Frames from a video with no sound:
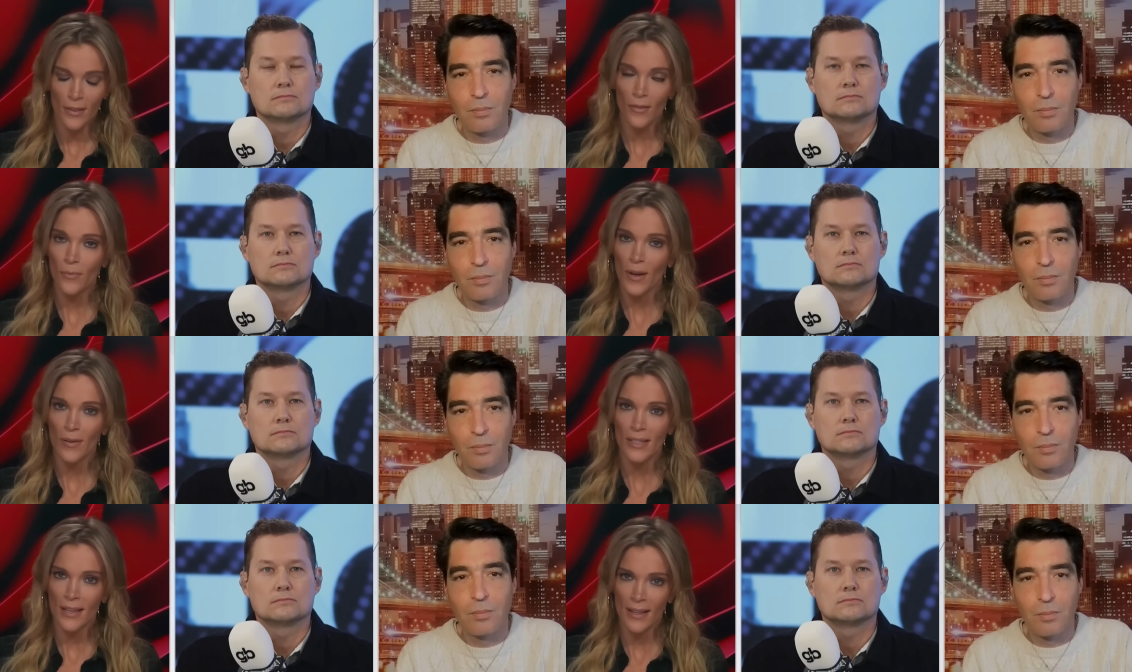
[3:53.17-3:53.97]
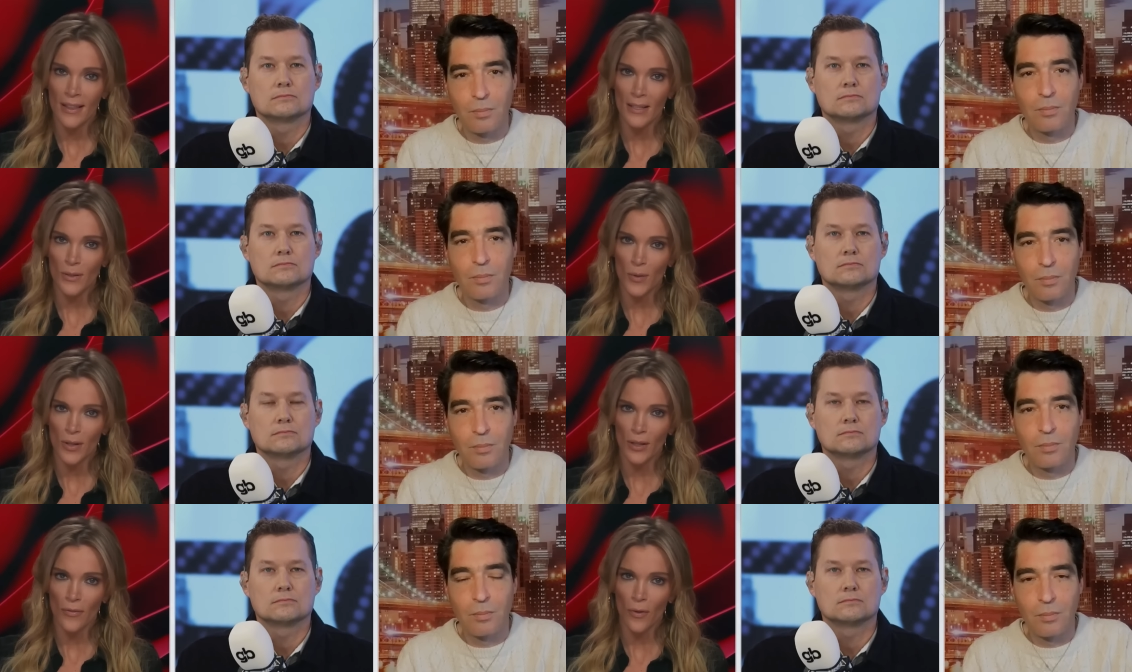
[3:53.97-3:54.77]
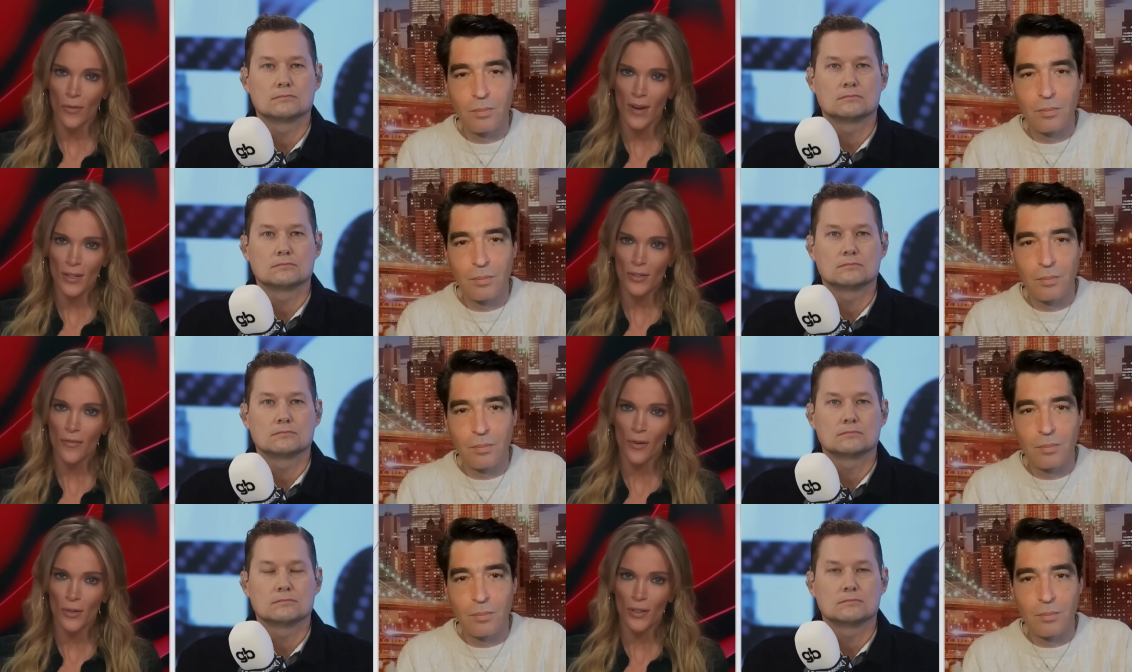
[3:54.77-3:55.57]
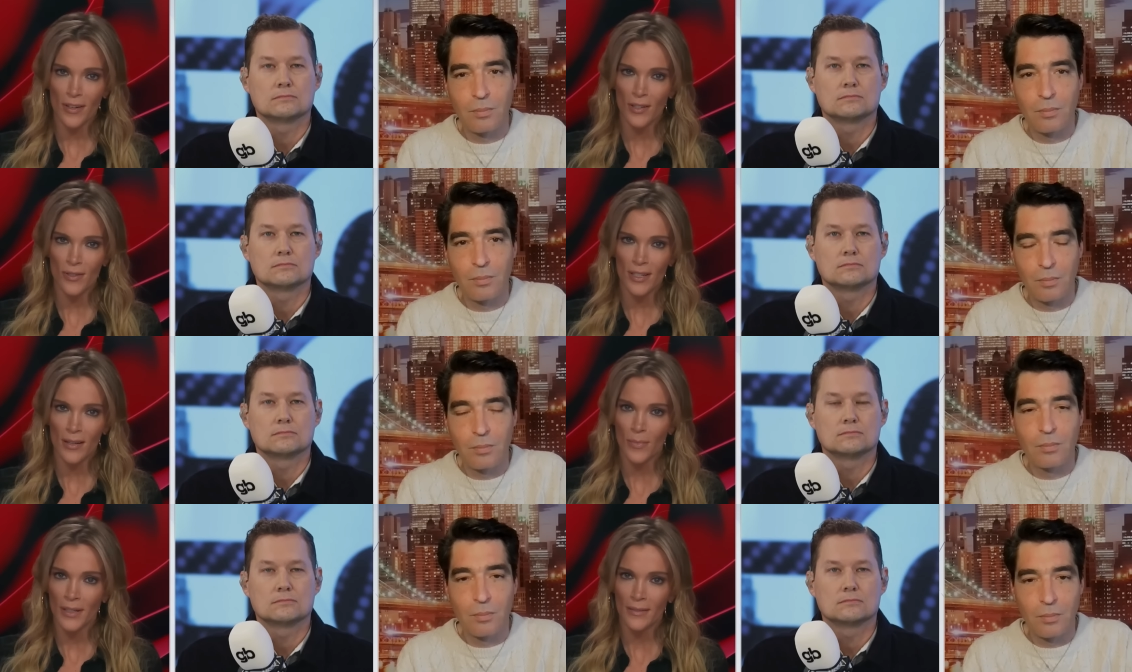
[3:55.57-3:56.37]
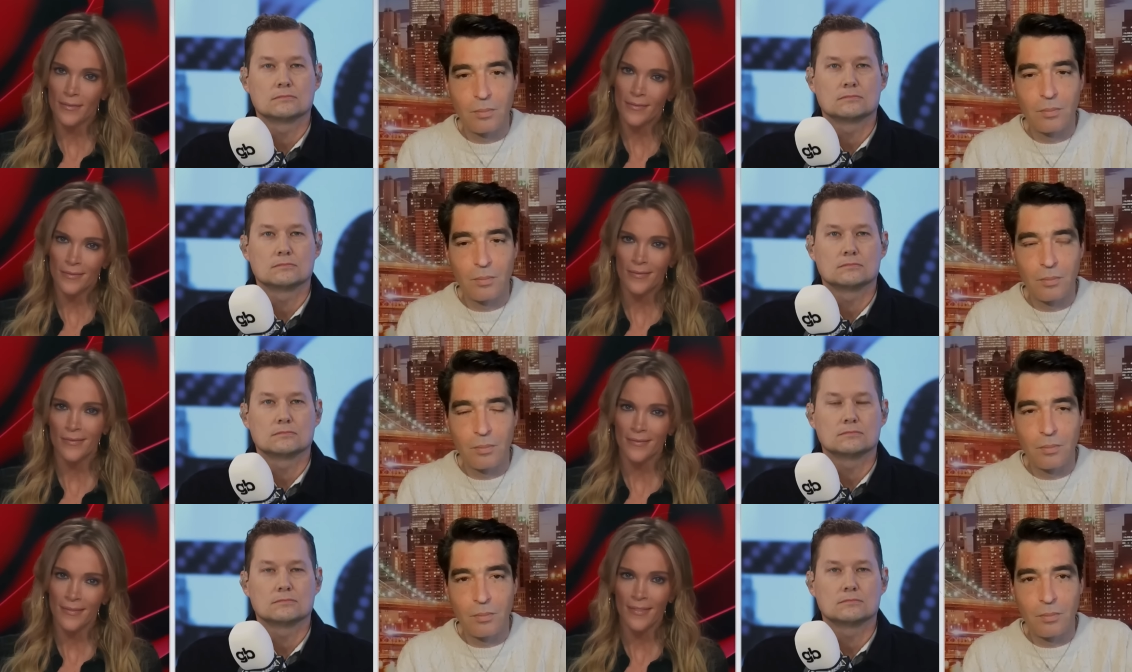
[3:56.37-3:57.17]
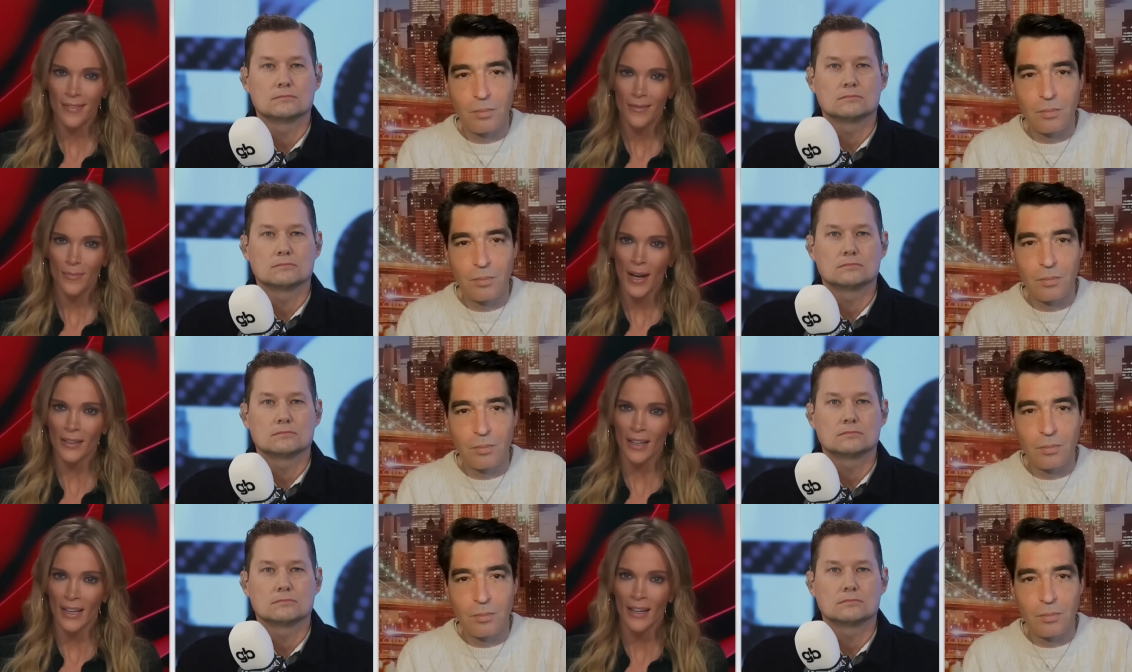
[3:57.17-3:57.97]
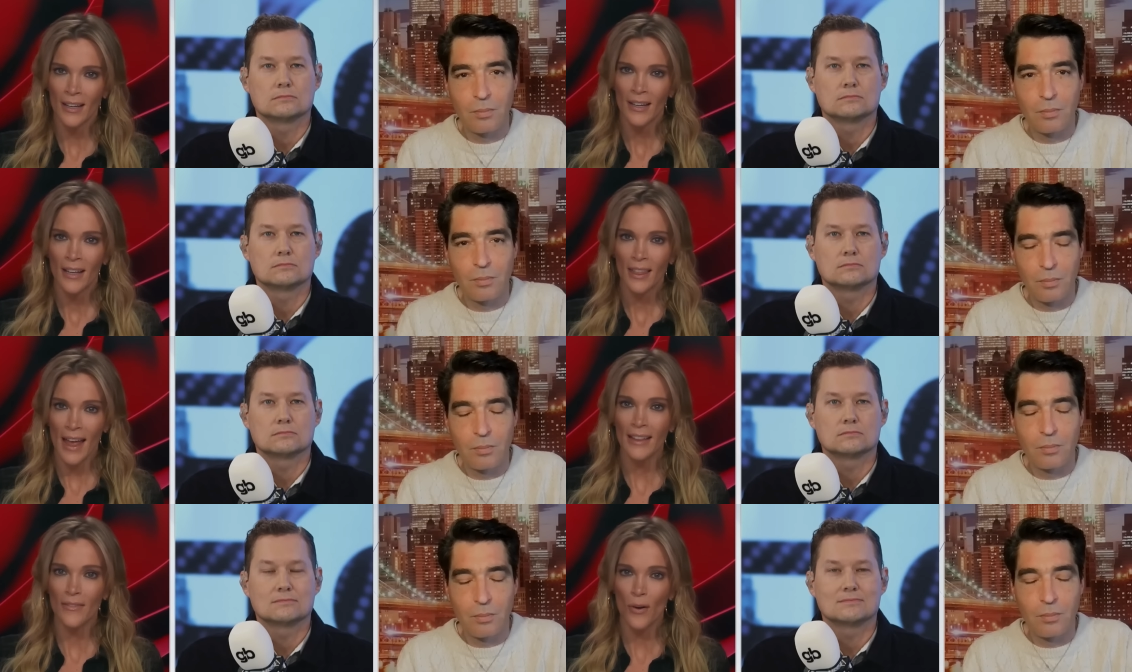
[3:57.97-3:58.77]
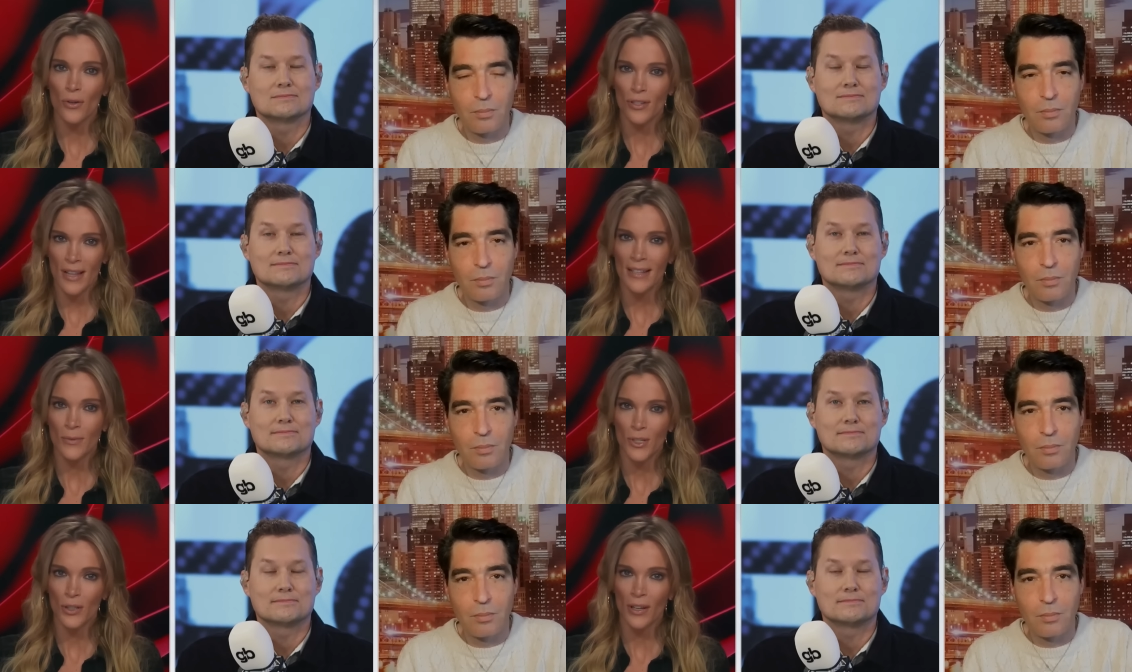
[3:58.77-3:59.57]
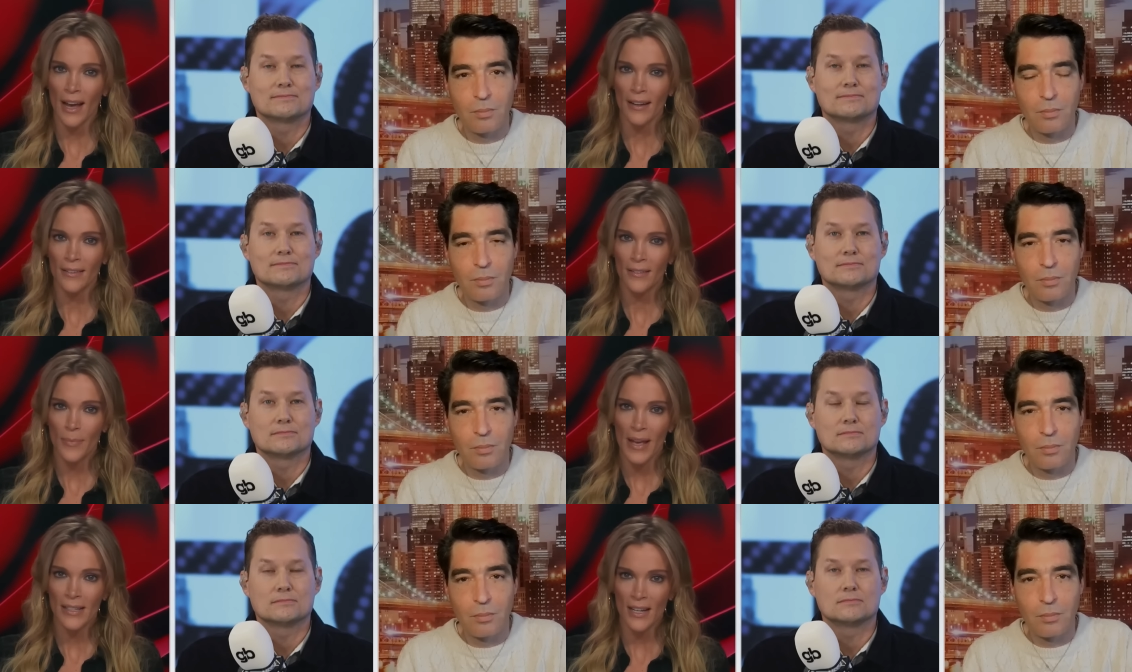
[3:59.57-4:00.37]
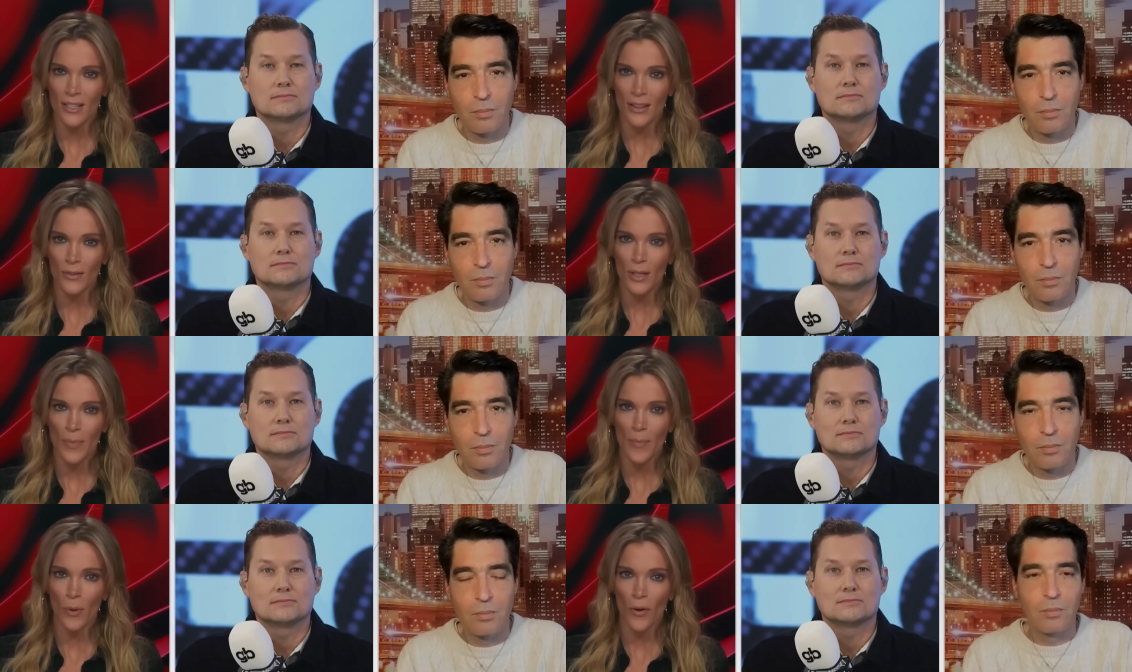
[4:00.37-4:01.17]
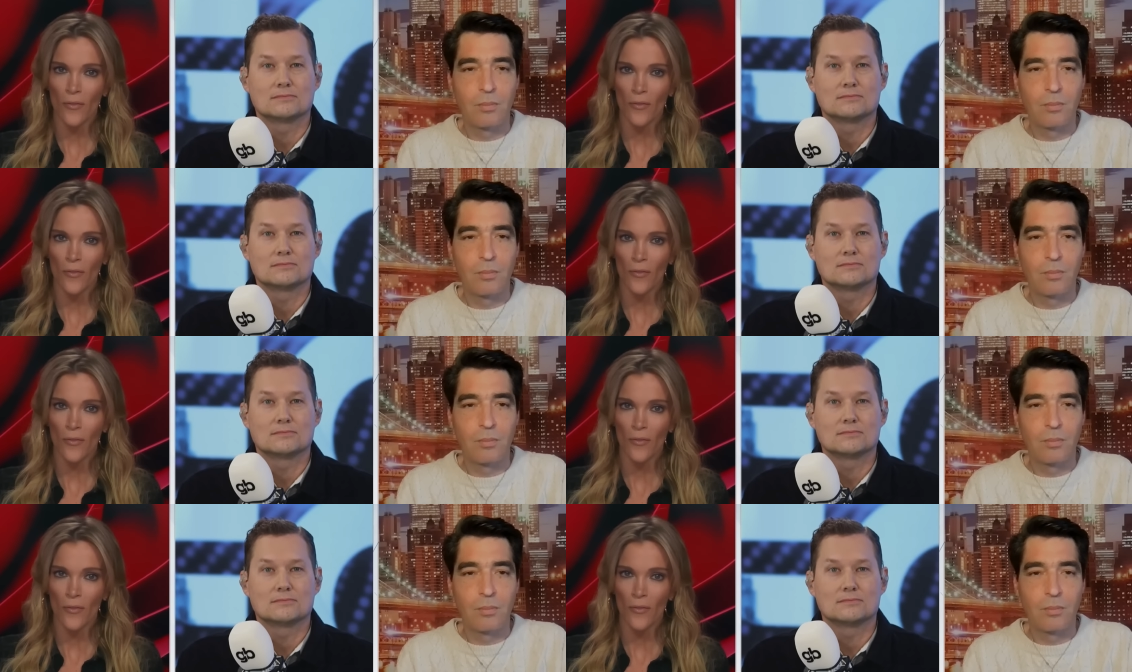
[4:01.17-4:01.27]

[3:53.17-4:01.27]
Speaker 1: We always say that's what you want to look for. Registered voters are interesting, but mildly. Likely voters, that's what you look at. Pay attention. Those are the people